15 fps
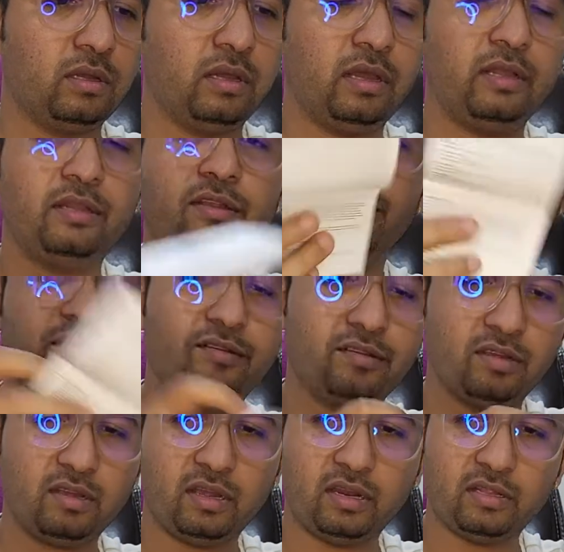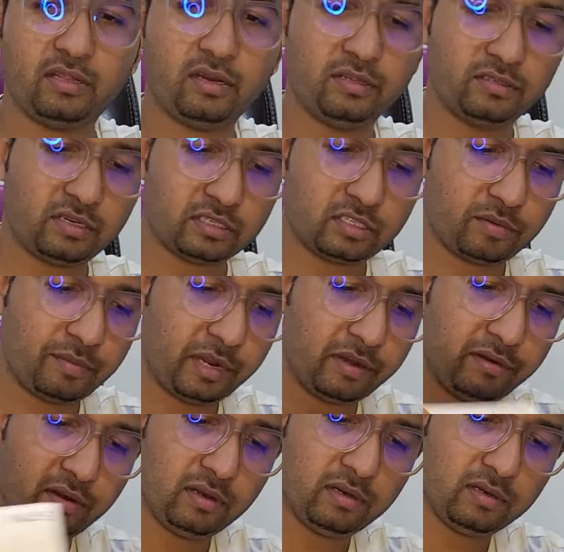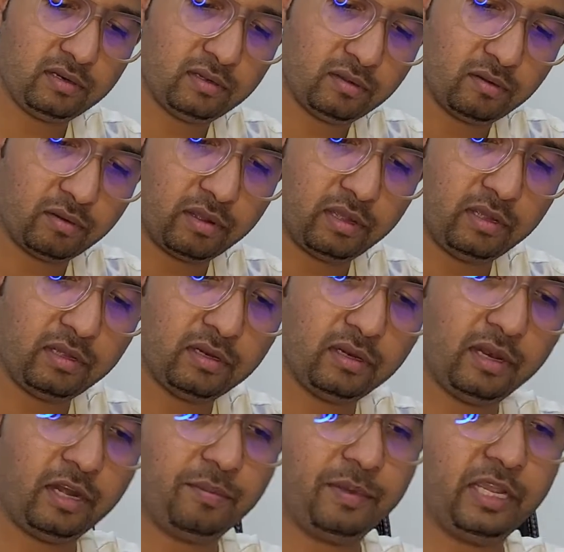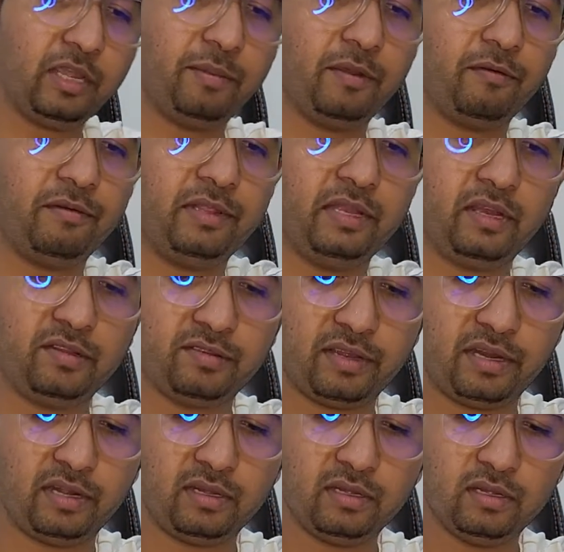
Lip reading: And this is another instruction manual. Okay, let me keep everything aside.